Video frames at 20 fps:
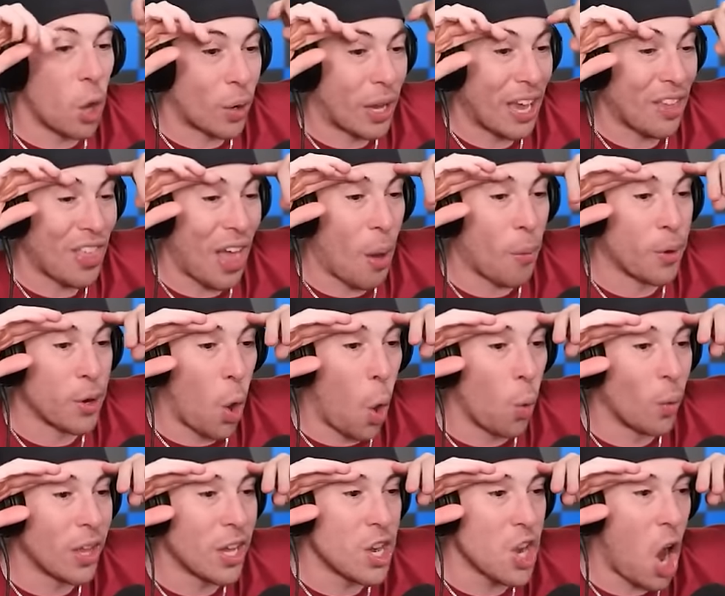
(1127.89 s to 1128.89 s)
Okay, that one
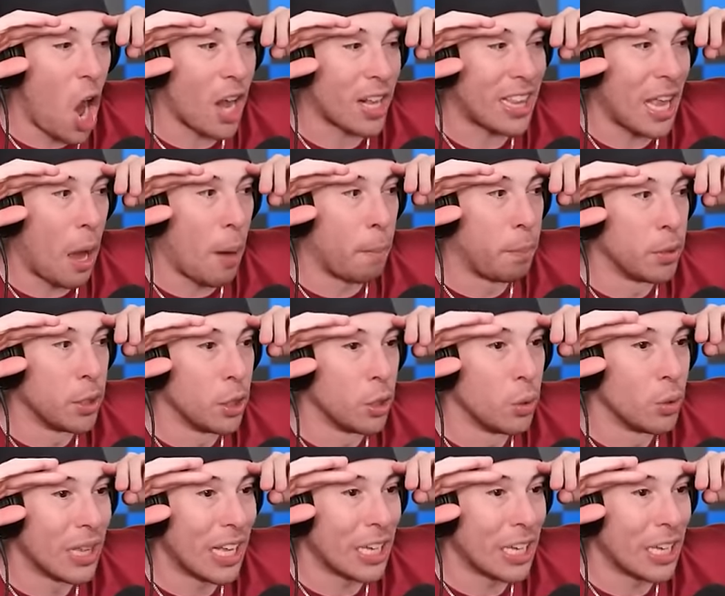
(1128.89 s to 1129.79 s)
only knocked out blue.